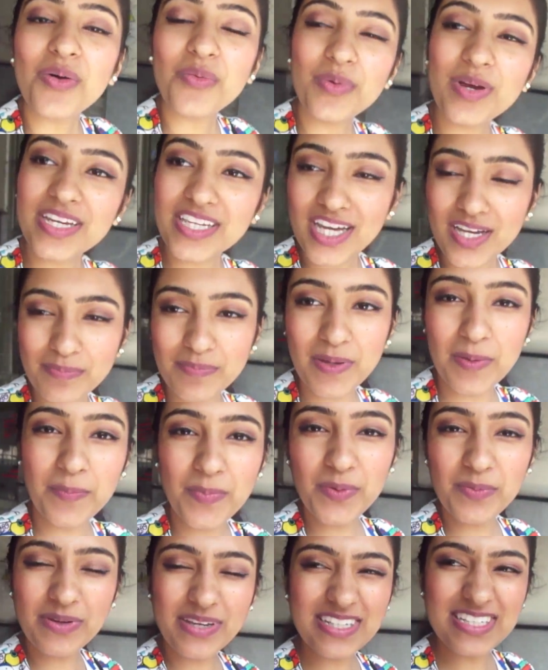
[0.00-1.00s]
we're young
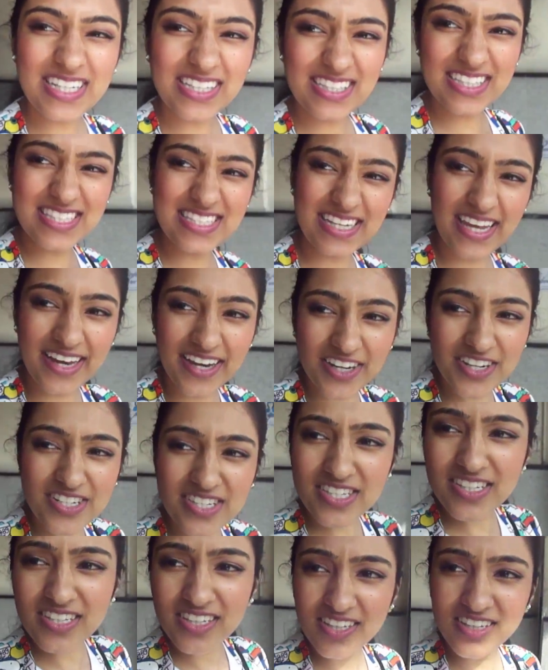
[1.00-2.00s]
people, we can take the
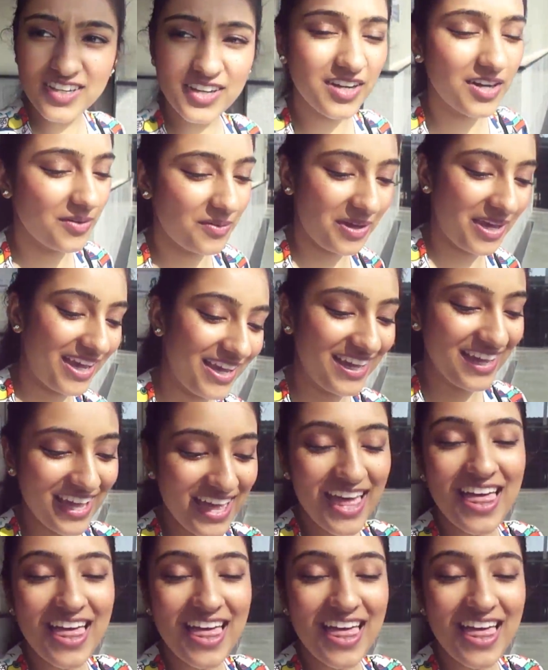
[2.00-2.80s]
stairs. Okay.